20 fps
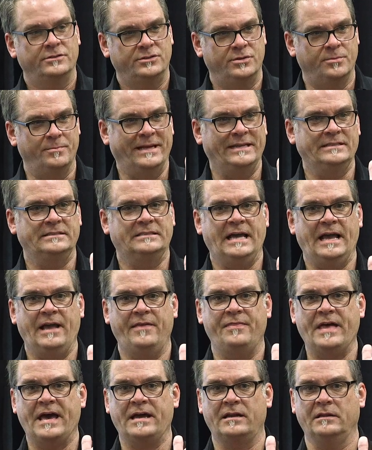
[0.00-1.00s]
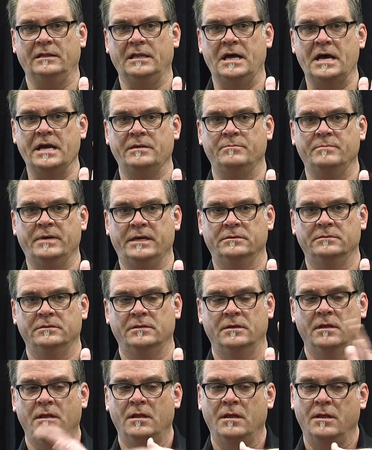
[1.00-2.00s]
To maintain that alignment.
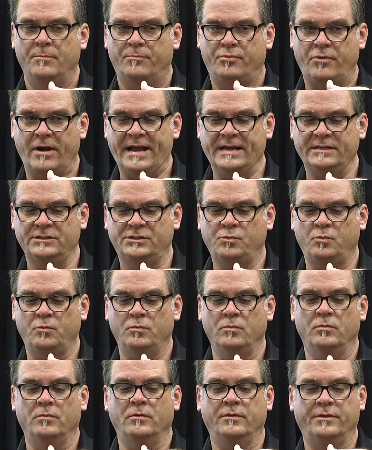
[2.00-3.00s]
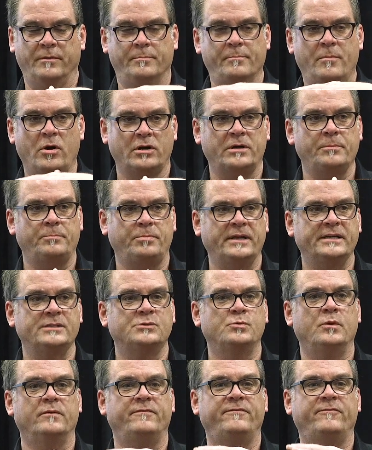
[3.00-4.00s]
Brands, the
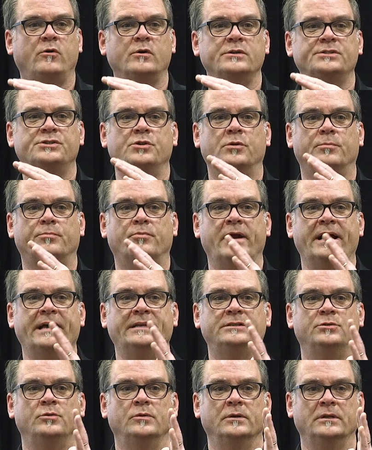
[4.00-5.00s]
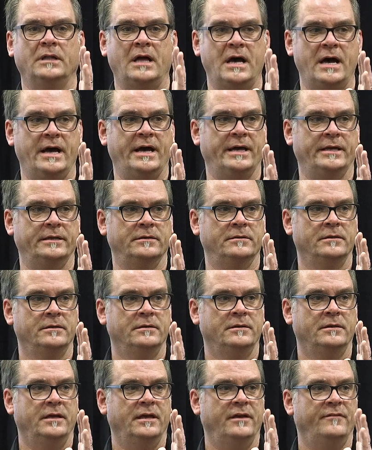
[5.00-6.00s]
marketplace will force your brand to align.
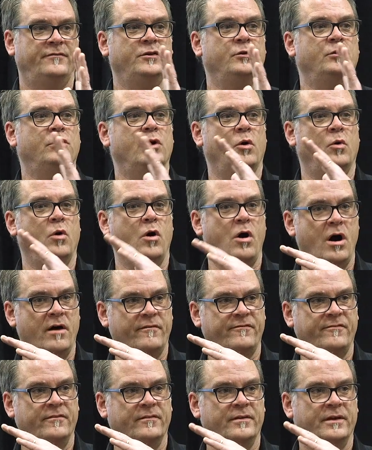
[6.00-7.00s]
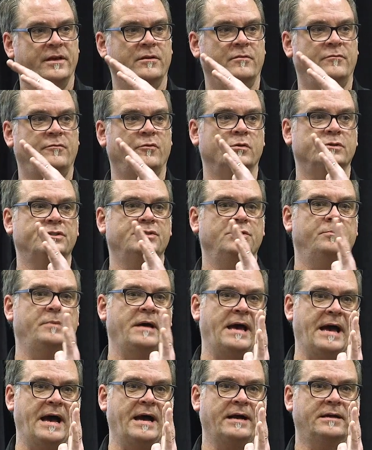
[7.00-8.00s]
If you go off, it'll force you
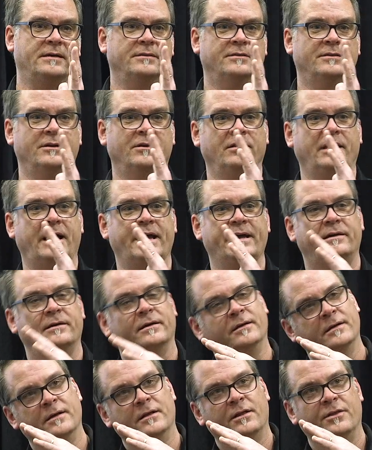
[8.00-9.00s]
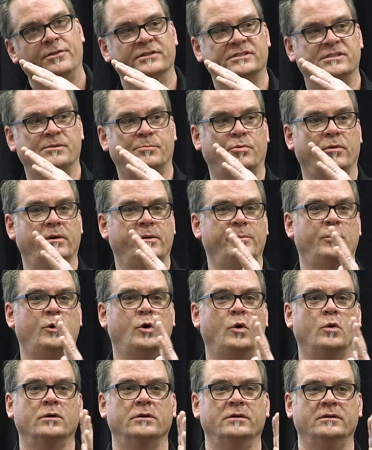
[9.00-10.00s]
back. They're like the Supreme
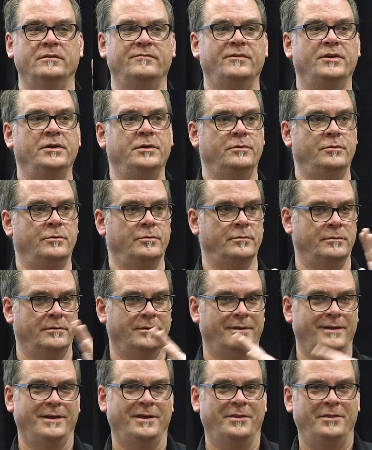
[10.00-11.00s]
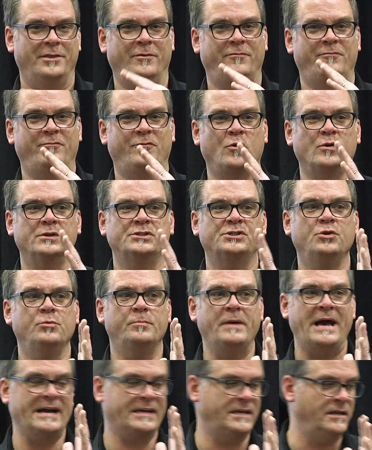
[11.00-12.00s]
Court of you. They'll force you
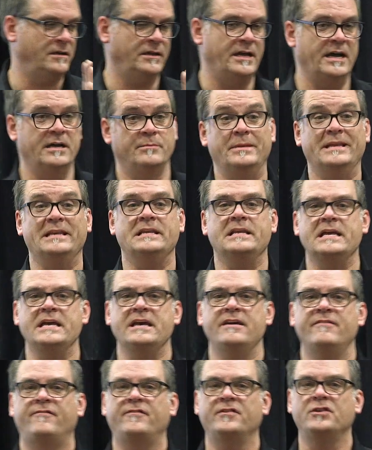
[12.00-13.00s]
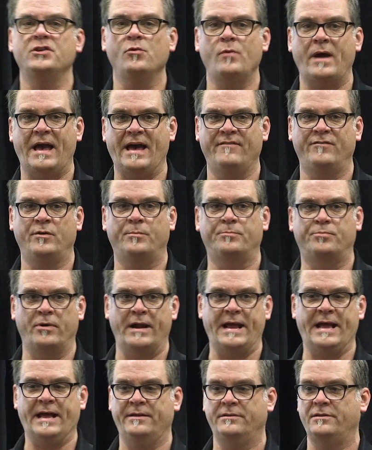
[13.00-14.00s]
back in alignment if you have a
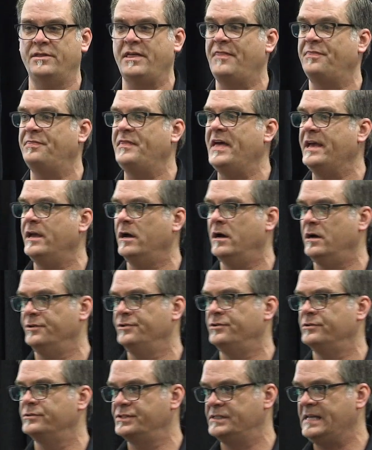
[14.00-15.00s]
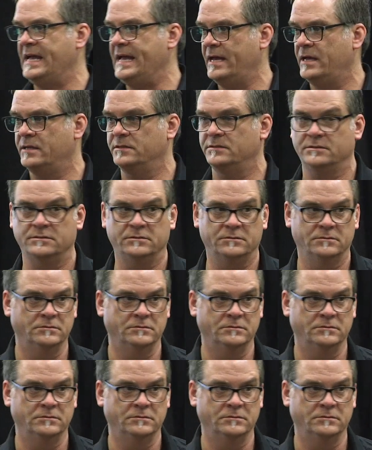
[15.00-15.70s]
brand that they understand.